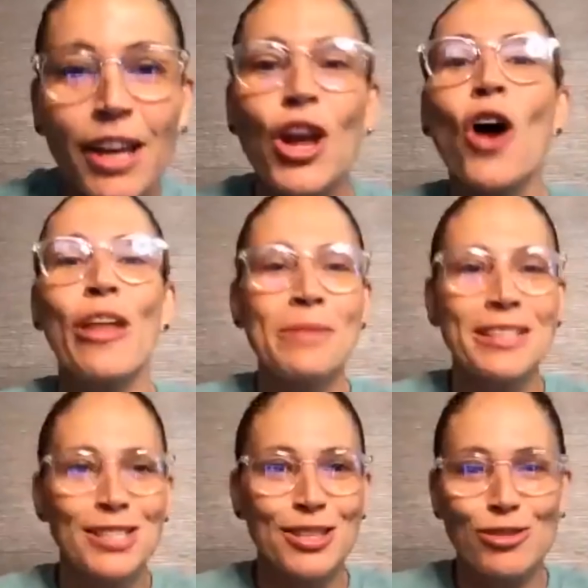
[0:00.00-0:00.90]
No, that
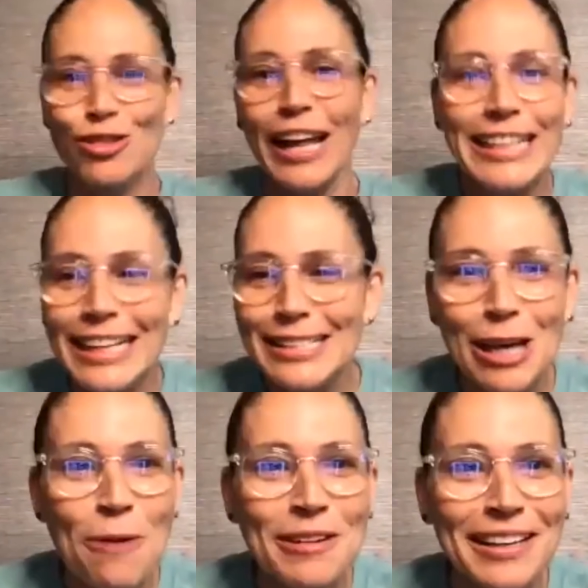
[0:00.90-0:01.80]
means lightning's
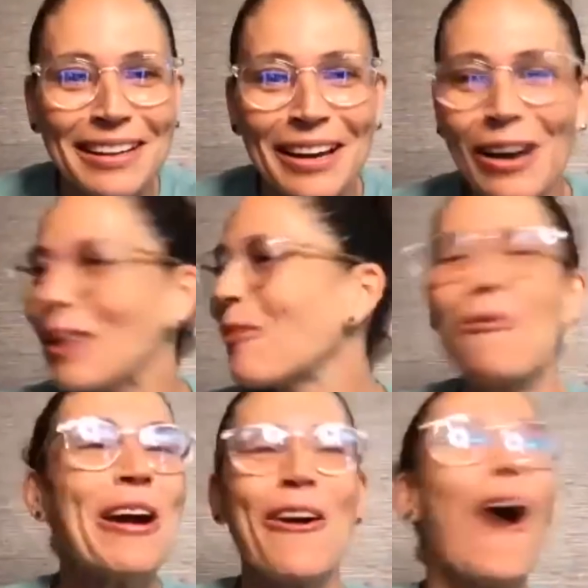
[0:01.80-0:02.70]
coming. Like,
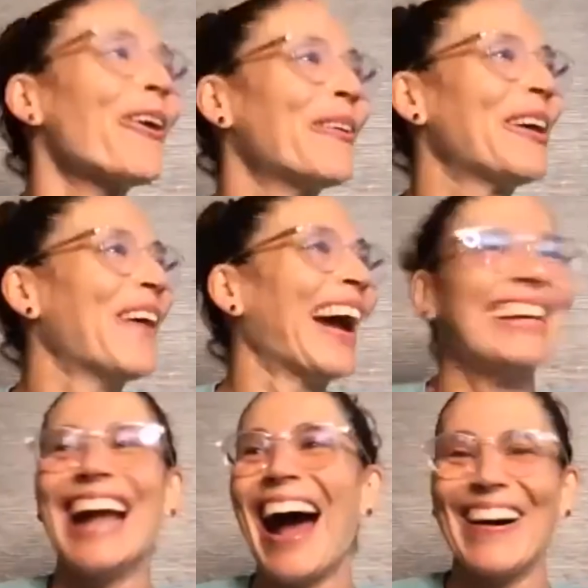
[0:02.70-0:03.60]
where are we right
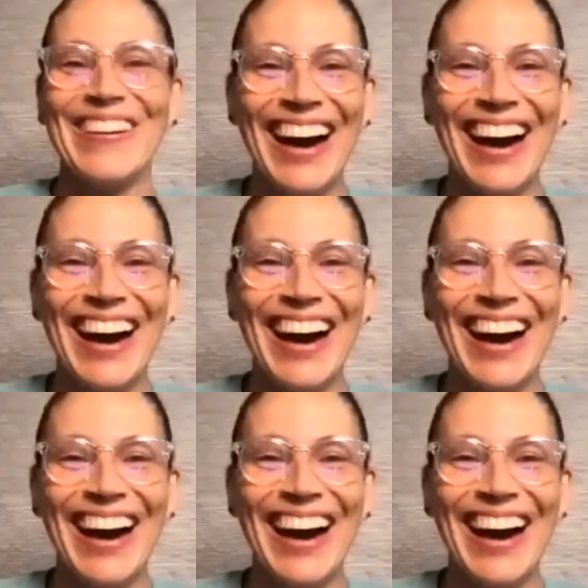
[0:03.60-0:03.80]
now?